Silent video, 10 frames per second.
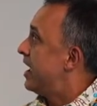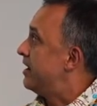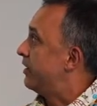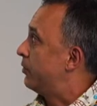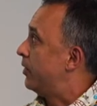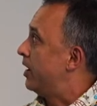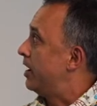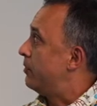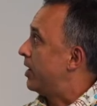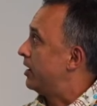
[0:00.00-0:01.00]
And that's
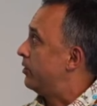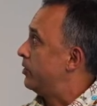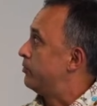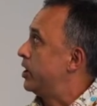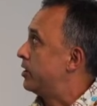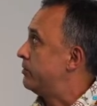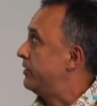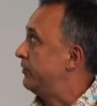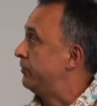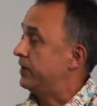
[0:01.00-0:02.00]
why partly we're working
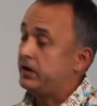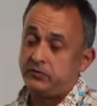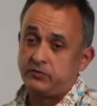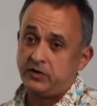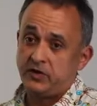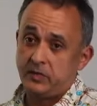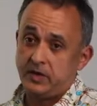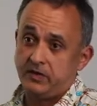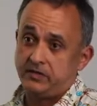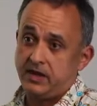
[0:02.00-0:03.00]
with native trees,
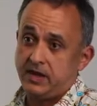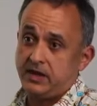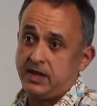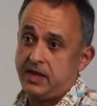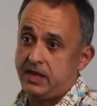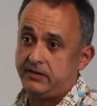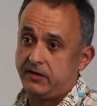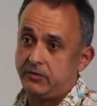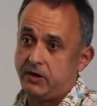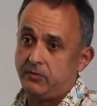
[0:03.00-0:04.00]
because they
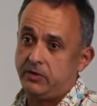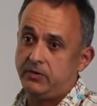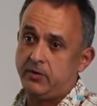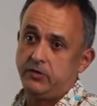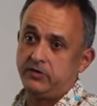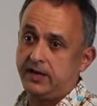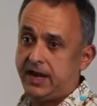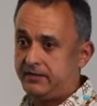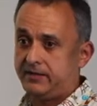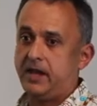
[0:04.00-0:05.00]
integrate really well into the
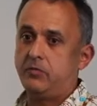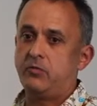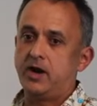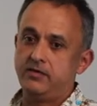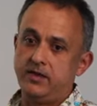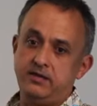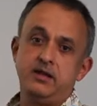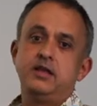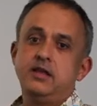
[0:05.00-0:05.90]
landscape rather than